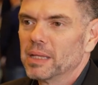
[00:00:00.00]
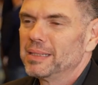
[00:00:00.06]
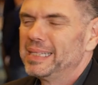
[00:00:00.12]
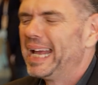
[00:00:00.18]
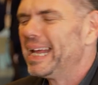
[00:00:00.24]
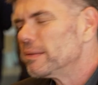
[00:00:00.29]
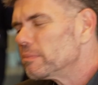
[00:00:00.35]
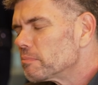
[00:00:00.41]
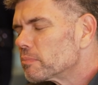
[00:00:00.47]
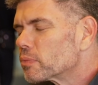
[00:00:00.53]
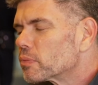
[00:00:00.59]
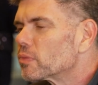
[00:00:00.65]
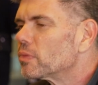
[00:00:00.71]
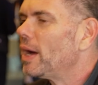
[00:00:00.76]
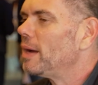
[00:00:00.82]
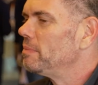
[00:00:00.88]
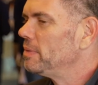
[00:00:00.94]
that
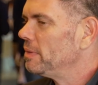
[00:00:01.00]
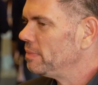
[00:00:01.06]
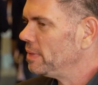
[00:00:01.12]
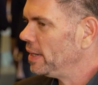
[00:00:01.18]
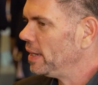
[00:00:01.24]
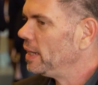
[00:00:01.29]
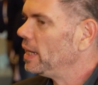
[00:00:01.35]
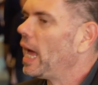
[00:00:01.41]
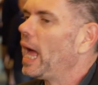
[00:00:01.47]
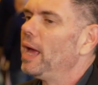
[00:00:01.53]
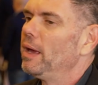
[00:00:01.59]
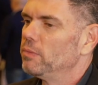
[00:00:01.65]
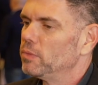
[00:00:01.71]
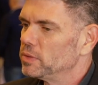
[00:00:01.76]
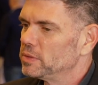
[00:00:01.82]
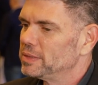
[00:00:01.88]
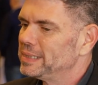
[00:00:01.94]
probably I
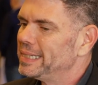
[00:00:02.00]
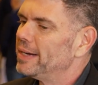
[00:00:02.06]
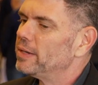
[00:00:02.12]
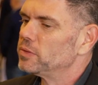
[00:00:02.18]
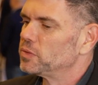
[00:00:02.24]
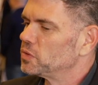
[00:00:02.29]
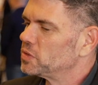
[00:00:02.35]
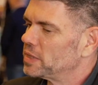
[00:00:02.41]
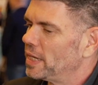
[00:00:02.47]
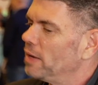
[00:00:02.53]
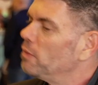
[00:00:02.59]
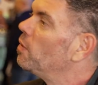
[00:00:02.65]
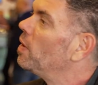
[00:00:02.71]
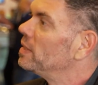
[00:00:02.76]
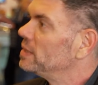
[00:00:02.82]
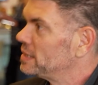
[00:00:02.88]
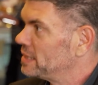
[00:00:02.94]
would dare to say
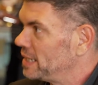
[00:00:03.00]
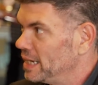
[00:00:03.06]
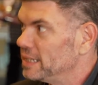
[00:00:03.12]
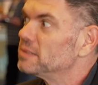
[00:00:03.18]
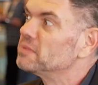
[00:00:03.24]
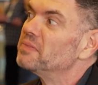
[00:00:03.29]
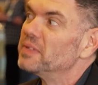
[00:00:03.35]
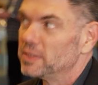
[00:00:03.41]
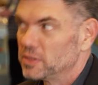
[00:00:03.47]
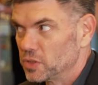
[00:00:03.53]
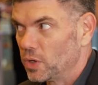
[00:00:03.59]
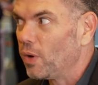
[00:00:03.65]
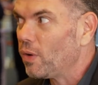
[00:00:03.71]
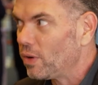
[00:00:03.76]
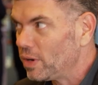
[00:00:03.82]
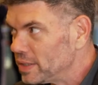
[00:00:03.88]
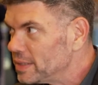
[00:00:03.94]
one size fits
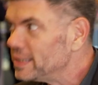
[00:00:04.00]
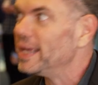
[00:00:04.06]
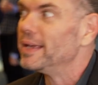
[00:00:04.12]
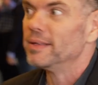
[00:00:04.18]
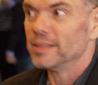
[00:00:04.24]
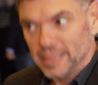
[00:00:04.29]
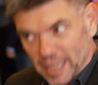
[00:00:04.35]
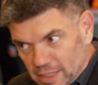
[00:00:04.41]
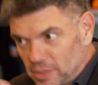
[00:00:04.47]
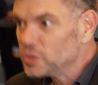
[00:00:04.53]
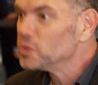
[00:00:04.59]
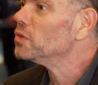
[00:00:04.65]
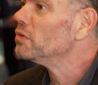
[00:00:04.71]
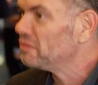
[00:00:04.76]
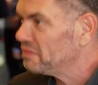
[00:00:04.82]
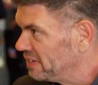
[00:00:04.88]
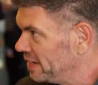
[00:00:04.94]
all. They they
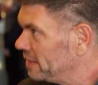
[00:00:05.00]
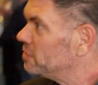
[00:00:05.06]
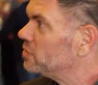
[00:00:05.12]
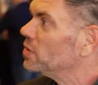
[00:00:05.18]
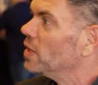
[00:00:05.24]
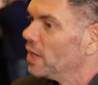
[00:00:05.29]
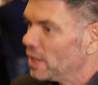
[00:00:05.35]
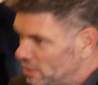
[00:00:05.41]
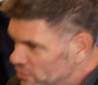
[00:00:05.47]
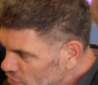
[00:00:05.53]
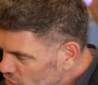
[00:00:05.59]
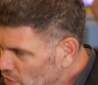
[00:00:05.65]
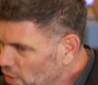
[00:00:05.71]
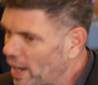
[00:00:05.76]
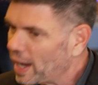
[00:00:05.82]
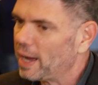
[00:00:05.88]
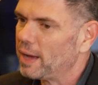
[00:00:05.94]
do fit
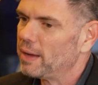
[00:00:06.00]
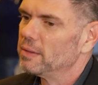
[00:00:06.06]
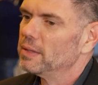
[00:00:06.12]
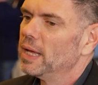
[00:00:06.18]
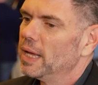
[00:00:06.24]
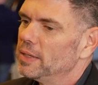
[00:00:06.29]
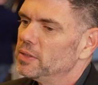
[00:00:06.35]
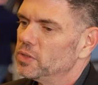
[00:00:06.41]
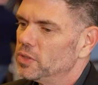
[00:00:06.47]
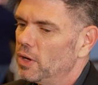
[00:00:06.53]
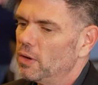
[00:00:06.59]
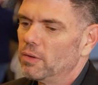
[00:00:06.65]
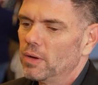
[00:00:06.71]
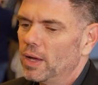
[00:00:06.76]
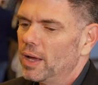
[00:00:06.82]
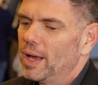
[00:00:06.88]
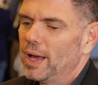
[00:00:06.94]
to uh, you know
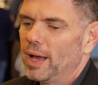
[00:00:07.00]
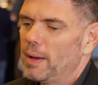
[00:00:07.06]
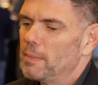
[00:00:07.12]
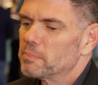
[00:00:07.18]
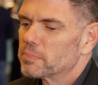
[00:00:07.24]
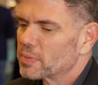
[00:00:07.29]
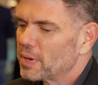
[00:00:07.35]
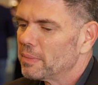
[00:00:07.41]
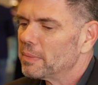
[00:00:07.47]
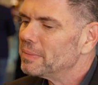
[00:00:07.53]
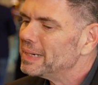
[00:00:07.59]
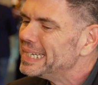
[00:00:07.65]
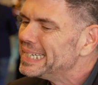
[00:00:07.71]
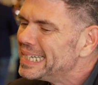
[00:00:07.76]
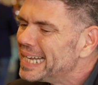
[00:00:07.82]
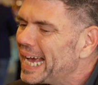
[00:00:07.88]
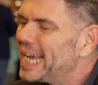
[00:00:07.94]
probably
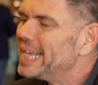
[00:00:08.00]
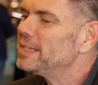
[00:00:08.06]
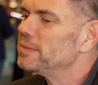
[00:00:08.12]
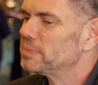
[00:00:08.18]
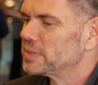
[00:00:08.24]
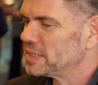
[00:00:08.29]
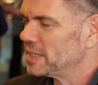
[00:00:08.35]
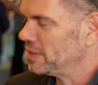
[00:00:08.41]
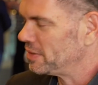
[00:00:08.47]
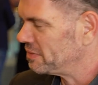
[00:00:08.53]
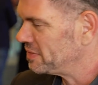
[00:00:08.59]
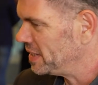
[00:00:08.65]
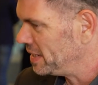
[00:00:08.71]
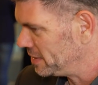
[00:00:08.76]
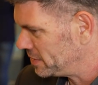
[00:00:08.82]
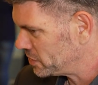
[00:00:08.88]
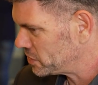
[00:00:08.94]
90% of
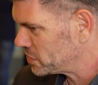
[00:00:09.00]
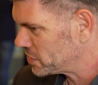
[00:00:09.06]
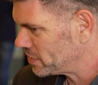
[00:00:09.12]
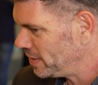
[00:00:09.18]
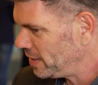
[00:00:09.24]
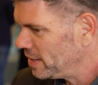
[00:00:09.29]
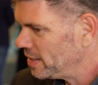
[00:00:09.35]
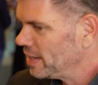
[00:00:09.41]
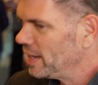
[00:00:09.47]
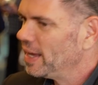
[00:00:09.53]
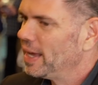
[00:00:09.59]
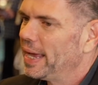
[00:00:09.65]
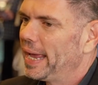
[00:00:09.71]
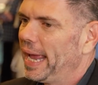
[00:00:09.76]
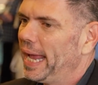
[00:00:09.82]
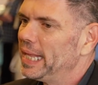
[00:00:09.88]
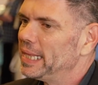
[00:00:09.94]
the industry,
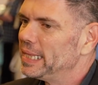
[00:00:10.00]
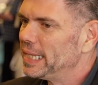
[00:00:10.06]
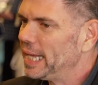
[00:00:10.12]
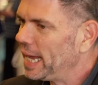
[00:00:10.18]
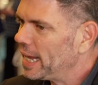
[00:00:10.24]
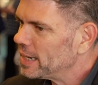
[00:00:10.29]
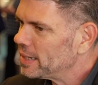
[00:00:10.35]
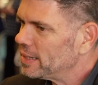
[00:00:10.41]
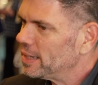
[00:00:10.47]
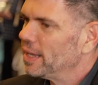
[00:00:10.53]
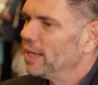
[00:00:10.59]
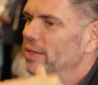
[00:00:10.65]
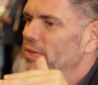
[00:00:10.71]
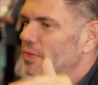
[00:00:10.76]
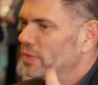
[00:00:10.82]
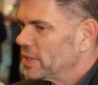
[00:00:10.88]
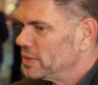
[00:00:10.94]
and then
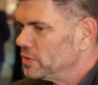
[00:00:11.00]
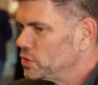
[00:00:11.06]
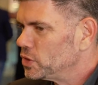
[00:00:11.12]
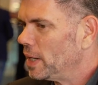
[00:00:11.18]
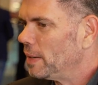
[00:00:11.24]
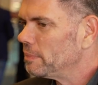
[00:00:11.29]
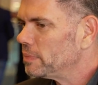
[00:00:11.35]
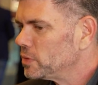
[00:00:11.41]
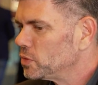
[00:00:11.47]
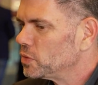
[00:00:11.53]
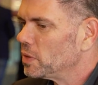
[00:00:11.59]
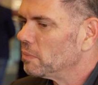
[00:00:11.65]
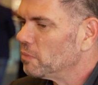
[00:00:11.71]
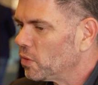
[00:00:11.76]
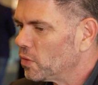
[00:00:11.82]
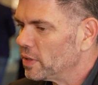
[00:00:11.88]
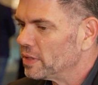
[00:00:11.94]
you can jump to the
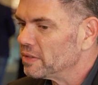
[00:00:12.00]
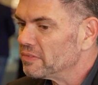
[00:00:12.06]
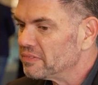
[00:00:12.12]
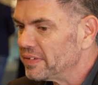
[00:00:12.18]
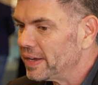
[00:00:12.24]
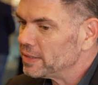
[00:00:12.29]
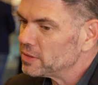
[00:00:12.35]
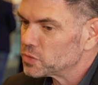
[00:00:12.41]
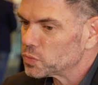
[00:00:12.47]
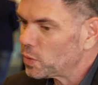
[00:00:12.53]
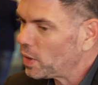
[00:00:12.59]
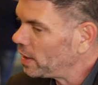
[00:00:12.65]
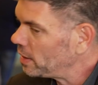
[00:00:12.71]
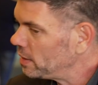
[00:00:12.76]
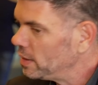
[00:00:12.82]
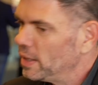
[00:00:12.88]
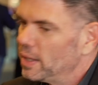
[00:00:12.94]
more advanced
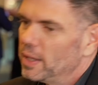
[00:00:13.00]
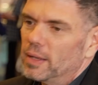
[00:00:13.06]
one.